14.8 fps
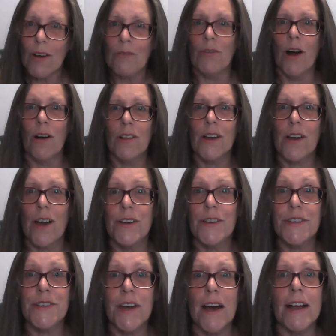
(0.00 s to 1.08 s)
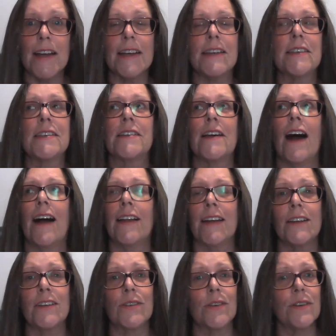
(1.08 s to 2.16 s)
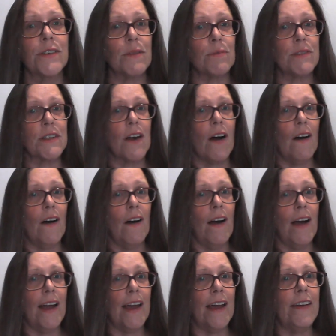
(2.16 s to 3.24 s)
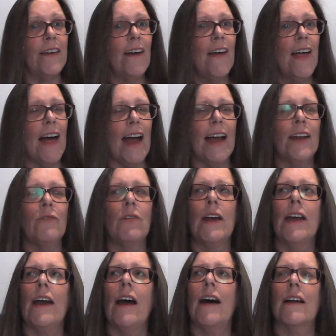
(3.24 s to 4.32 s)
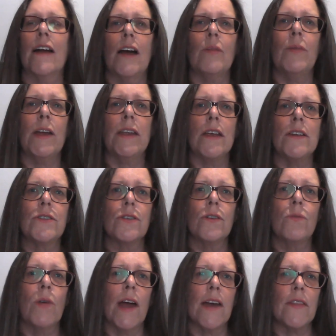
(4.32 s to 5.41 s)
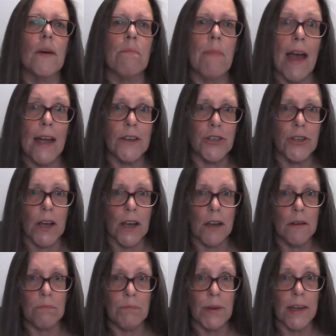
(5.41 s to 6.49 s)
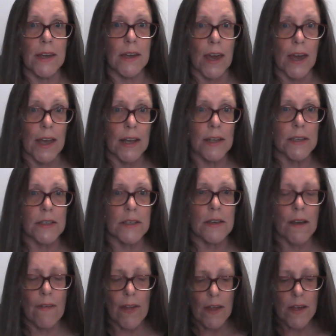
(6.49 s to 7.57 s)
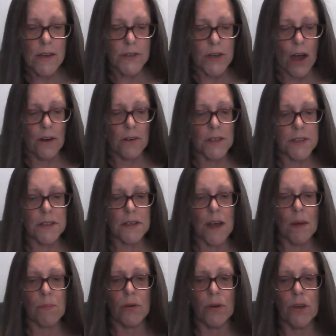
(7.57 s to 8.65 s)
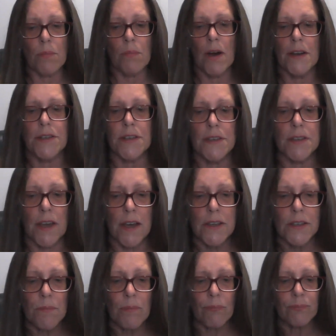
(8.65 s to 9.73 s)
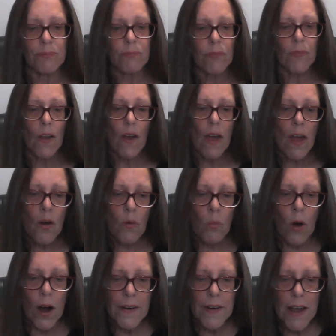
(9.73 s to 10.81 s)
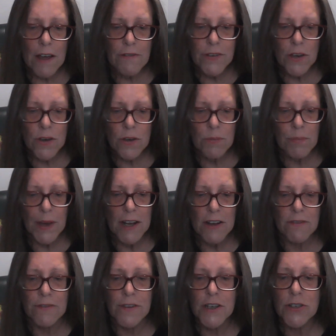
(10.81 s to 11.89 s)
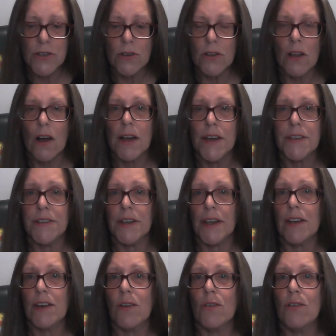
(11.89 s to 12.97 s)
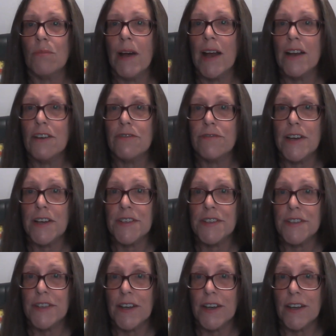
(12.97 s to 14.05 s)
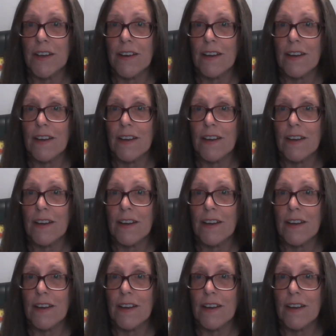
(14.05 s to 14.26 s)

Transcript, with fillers: roller coaster is starting to subside, and we are coming into where the magic begins. So listen up, all you Pisces kids. What have you been visualizing or manifesting?